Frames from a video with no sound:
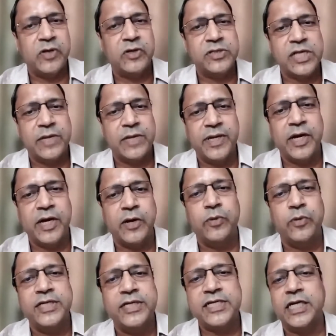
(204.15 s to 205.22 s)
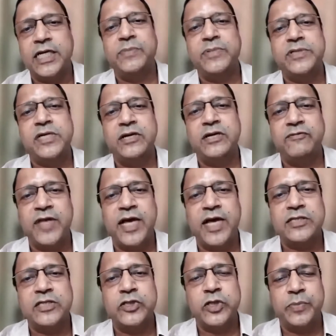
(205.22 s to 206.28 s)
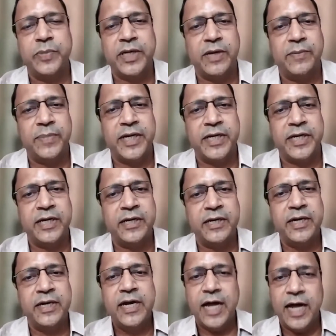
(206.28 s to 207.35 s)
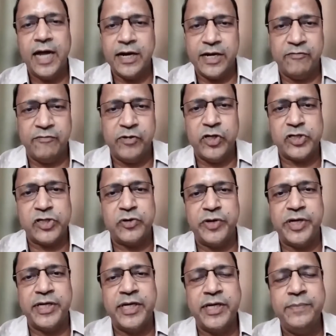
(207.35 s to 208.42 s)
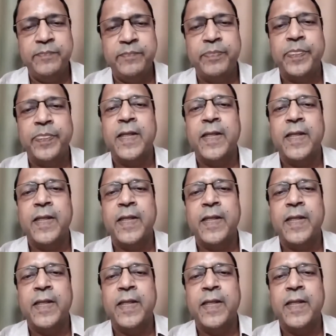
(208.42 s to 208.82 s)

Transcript: because SEBI regulates 80% of the asset should be completed and revenue generating.